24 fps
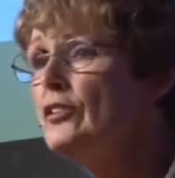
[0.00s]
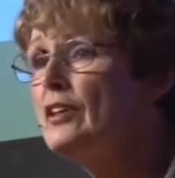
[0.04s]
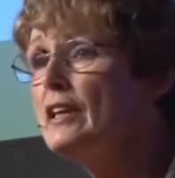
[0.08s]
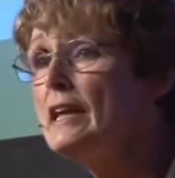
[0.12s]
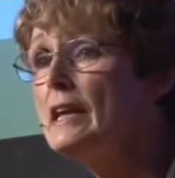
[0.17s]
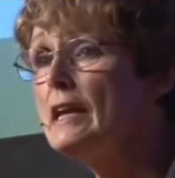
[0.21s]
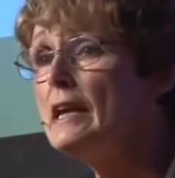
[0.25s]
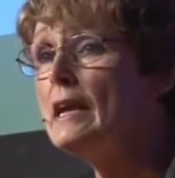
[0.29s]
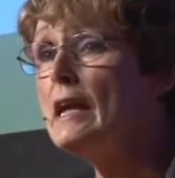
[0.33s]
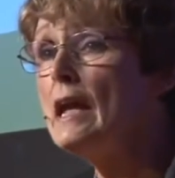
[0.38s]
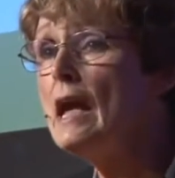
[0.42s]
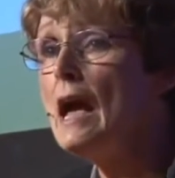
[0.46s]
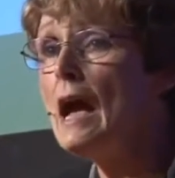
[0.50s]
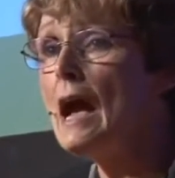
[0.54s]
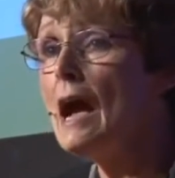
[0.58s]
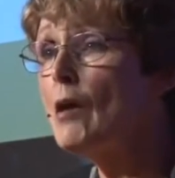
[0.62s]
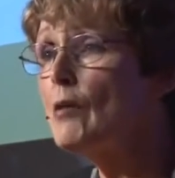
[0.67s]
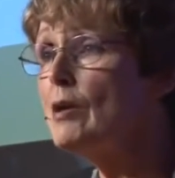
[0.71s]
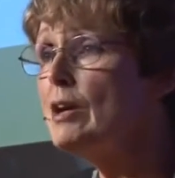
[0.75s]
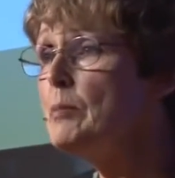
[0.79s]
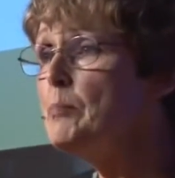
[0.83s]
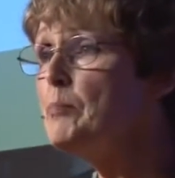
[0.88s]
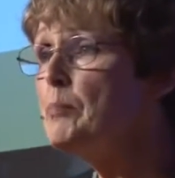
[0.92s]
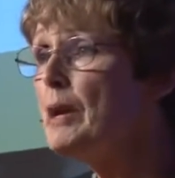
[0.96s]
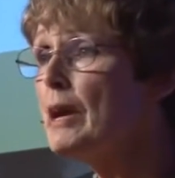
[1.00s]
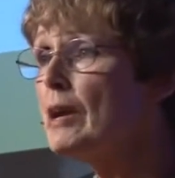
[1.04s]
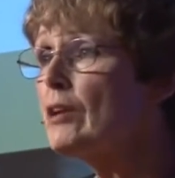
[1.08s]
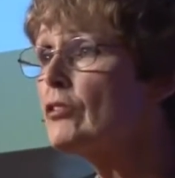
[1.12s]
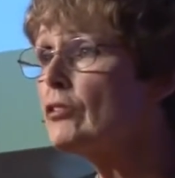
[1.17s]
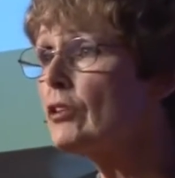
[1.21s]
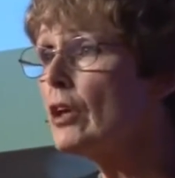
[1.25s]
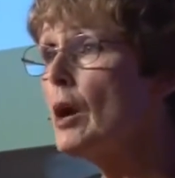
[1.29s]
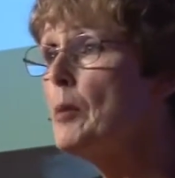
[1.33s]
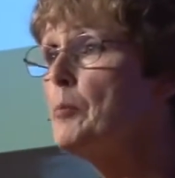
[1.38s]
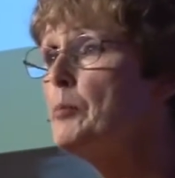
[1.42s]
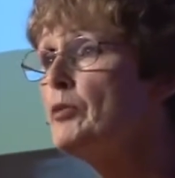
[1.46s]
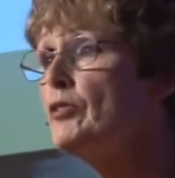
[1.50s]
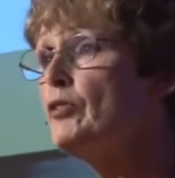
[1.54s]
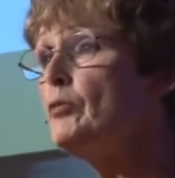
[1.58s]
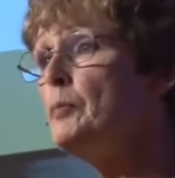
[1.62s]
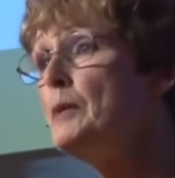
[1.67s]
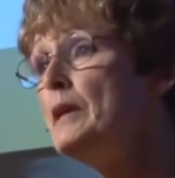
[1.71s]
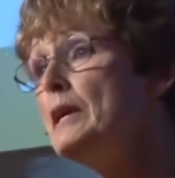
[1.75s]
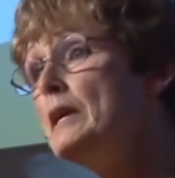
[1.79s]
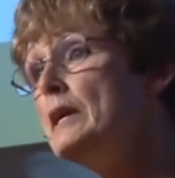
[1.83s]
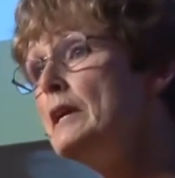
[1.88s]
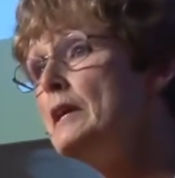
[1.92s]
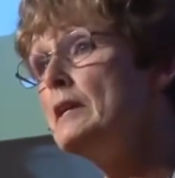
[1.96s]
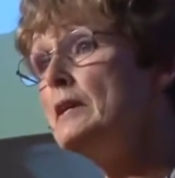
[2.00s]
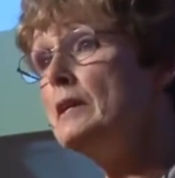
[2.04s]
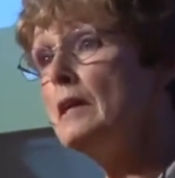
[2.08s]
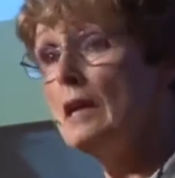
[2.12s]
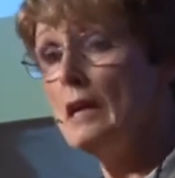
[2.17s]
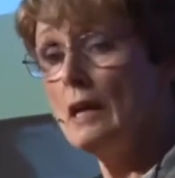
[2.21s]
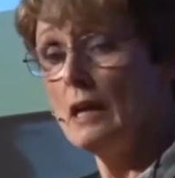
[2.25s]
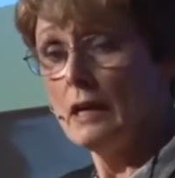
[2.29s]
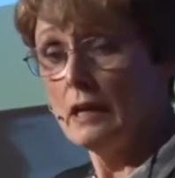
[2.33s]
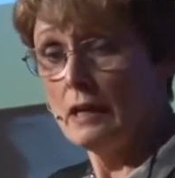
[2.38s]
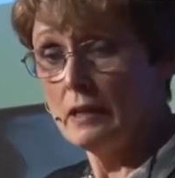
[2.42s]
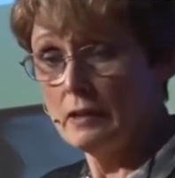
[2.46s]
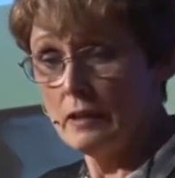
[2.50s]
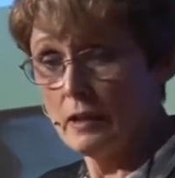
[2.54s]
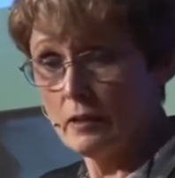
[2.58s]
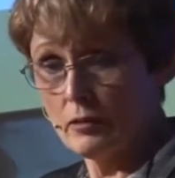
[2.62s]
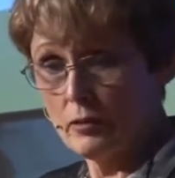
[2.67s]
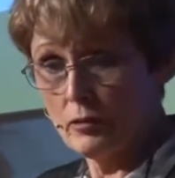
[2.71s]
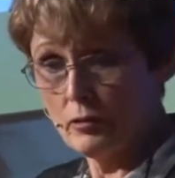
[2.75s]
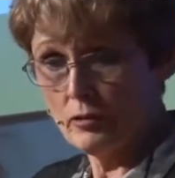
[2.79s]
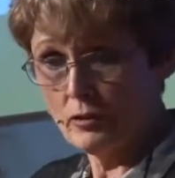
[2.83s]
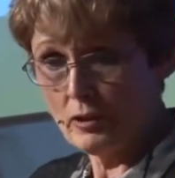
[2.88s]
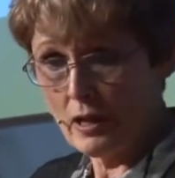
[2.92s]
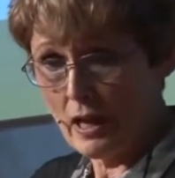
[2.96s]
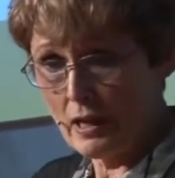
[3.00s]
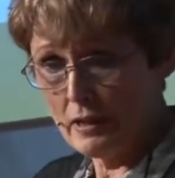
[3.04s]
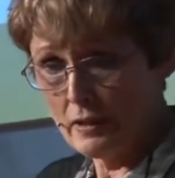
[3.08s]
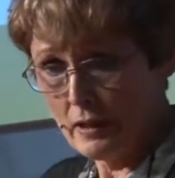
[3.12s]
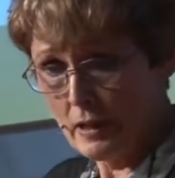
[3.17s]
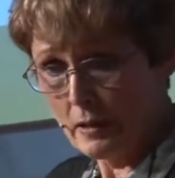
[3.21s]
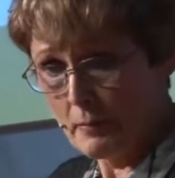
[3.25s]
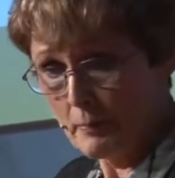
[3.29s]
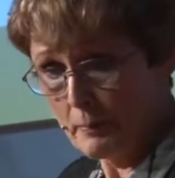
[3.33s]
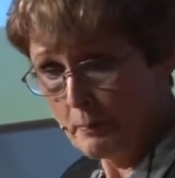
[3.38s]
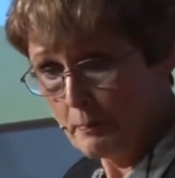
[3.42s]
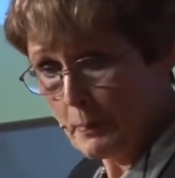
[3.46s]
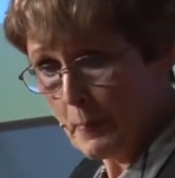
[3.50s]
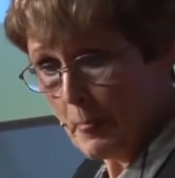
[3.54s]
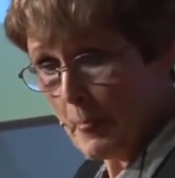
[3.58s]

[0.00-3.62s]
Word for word: see how he picks up speed in understanding.